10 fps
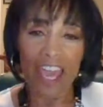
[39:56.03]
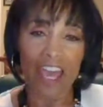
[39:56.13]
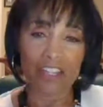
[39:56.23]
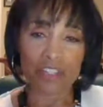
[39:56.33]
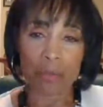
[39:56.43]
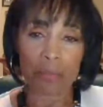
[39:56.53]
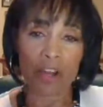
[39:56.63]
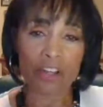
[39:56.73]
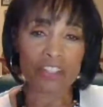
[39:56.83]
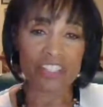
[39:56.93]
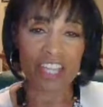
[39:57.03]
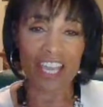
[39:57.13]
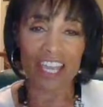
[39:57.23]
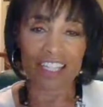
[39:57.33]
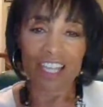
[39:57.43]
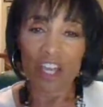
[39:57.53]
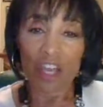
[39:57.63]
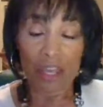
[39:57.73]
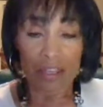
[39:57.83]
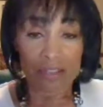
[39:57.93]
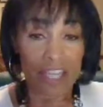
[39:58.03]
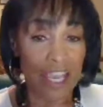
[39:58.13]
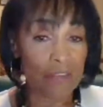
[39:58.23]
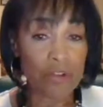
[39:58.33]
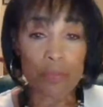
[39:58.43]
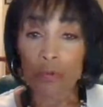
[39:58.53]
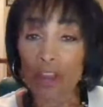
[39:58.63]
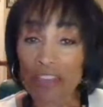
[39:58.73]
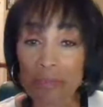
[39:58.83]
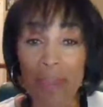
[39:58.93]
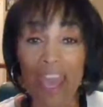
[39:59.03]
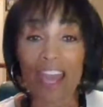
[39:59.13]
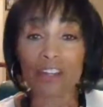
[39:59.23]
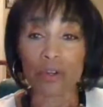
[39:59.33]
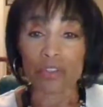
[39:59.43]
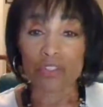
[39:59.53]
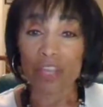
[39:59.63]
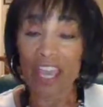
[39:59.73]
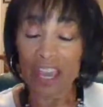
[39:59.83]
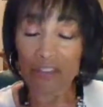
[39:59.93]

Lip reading: As Mark said, every breath matters.